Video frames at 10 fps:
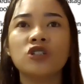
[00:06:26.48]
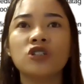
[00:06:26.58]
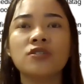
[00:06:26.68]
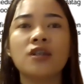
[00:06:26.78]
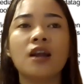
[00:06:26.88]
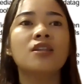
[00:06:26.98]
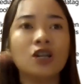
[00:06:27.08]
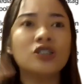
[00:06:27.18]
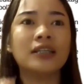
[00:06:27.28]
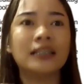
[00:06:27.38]
Questions are
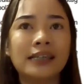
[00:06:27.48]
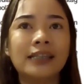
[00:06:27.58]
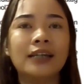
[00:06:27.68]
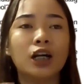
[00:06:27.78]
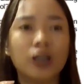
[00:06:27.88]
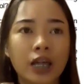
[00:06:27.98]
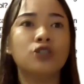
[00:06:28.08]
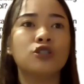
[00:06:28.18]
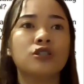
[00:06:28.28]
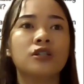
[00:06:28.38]
logically
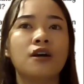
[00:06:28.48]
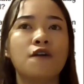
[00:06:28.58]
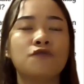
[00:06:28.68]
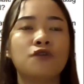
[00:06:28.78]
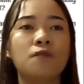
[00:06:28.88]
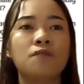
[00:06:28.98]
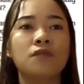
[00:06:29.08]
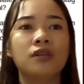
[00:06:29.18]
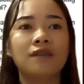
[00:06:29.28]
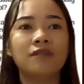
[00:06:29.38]
arranged
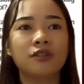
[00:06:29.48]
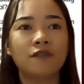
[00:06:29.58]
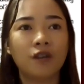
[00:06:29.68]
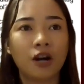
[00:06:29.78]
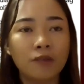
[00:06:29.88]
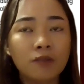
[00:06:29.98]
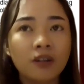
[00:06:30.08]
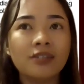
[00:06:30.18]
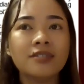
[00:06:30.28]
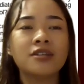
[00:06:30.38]
from the levels of
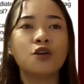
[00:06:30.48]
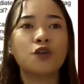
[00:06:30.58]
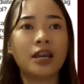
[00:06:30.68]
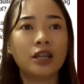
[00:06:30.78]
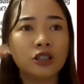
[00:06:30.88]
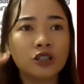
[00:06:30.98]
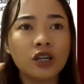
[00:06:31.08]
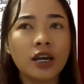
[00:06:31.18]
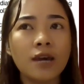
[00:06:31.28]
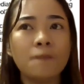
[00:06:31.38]
variables,
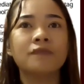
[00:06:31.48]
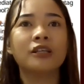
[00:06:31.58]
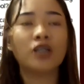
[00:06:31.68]
relationship,